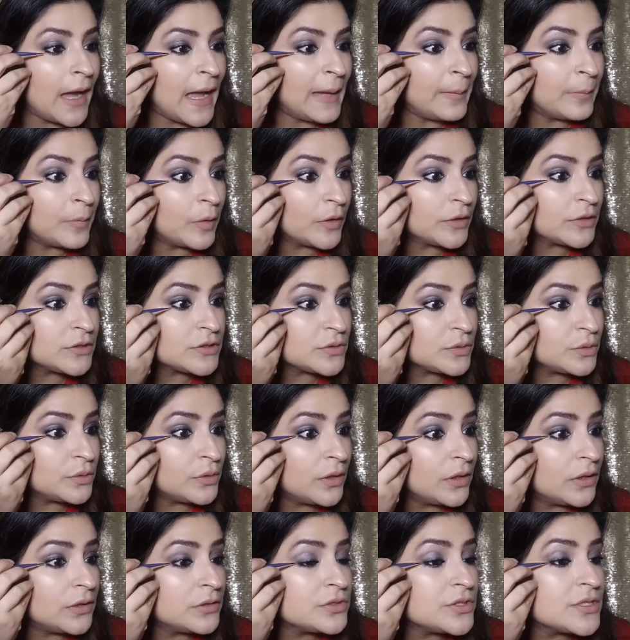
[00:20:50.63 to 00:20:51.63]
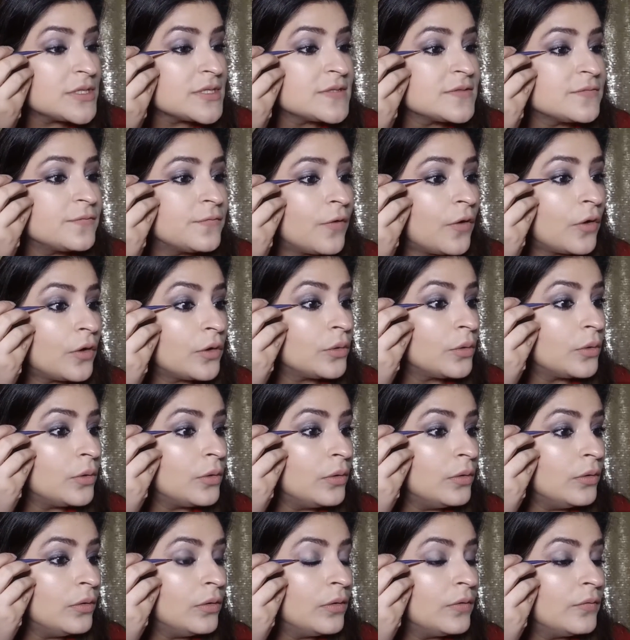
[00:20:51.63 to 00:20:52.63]
I'm going to just
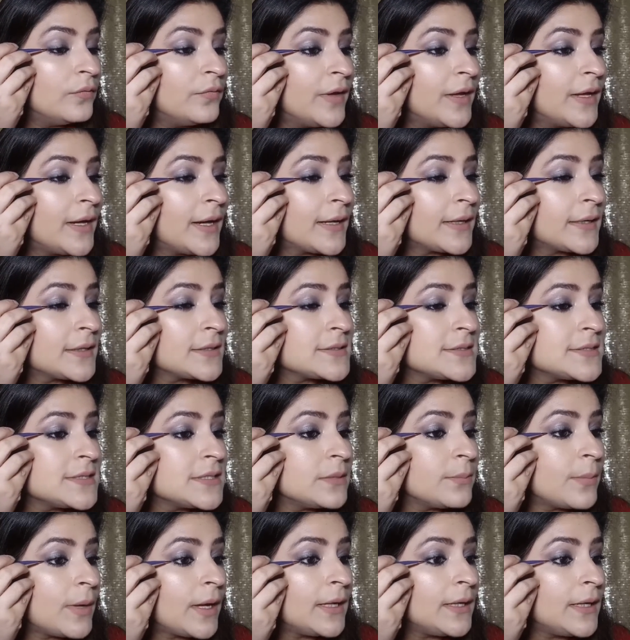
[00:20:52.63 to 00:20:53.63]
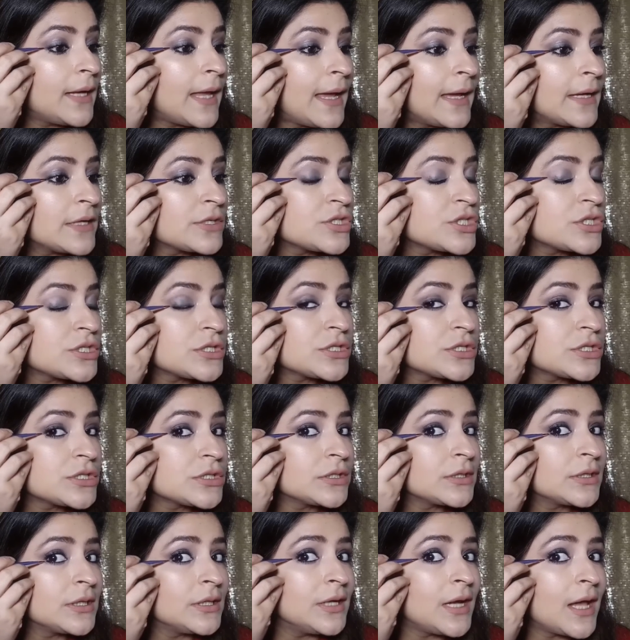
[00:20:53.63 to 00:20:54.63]
follow where I can see my lash,
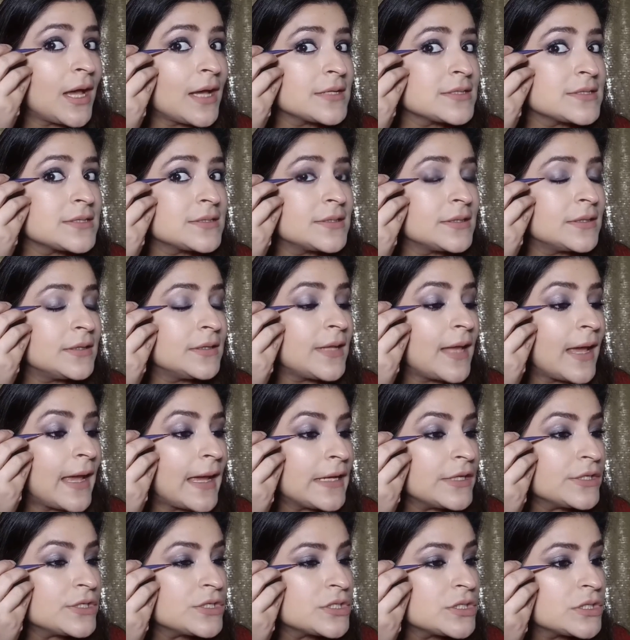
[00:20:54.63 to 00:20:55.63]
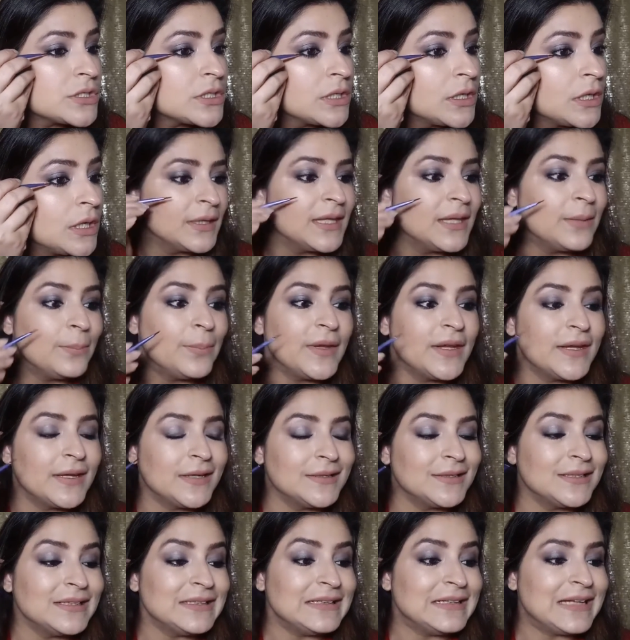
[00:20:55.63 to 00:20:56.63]
the last lash, keeping
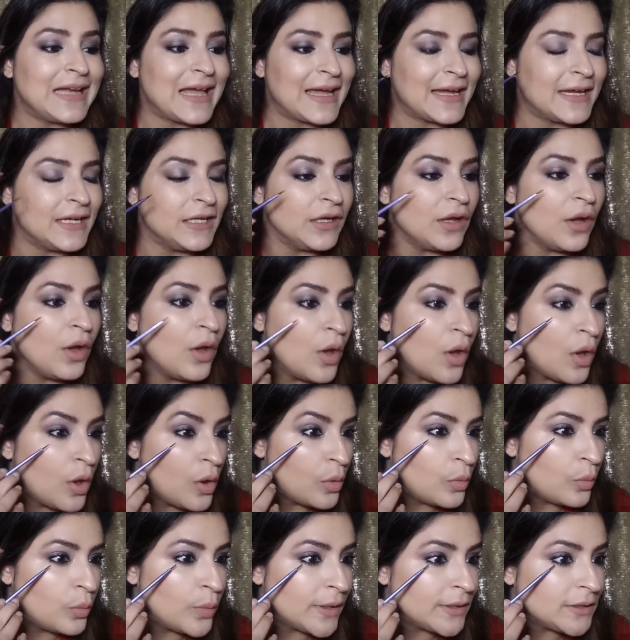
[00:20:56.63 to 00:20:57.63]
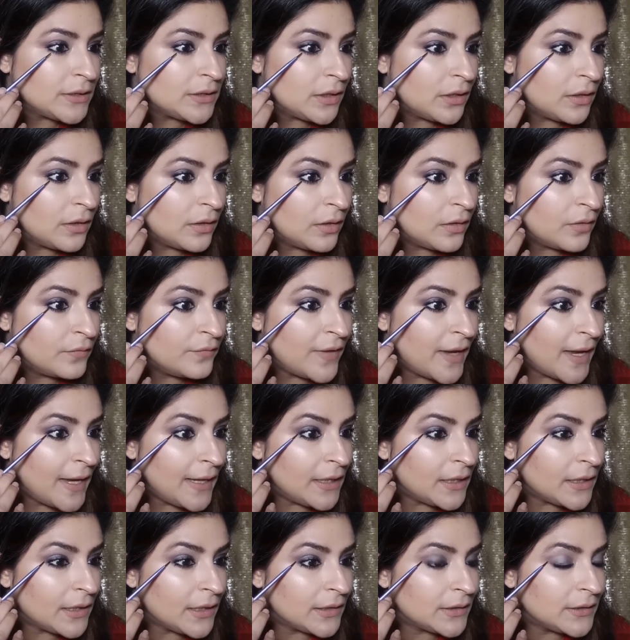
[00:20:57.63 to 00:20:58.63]
it in line with
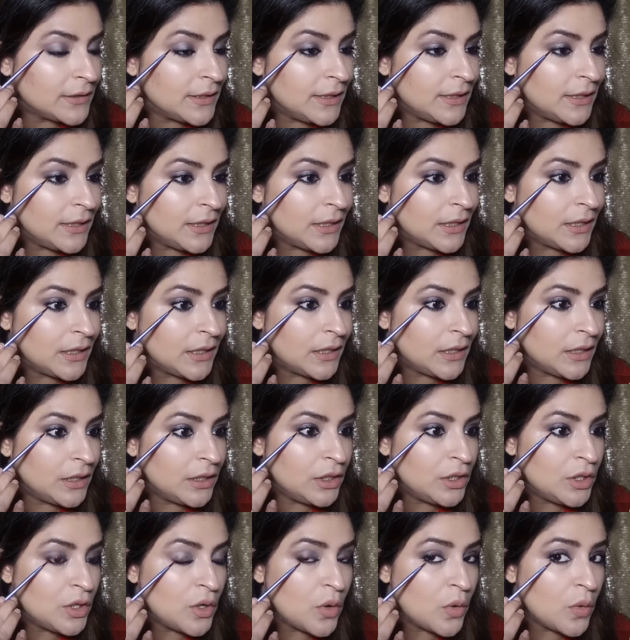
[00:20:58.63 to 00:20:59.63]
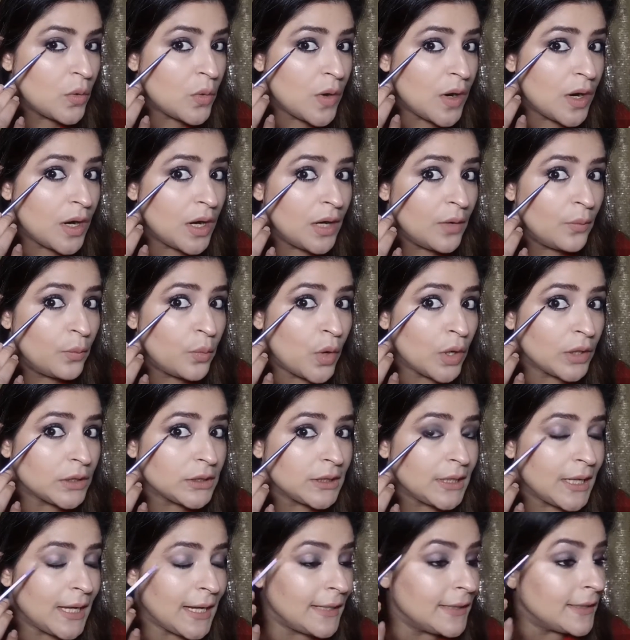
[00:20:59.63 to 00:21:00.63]
where the lower
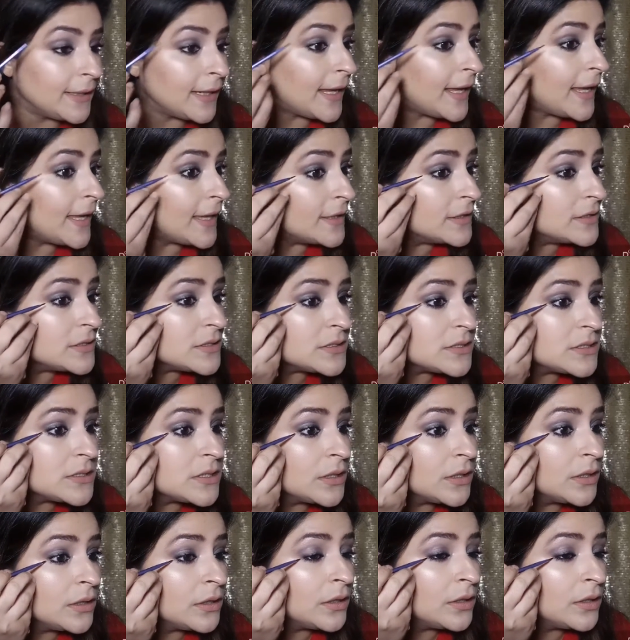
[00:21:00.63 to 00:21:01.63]
waterline ends.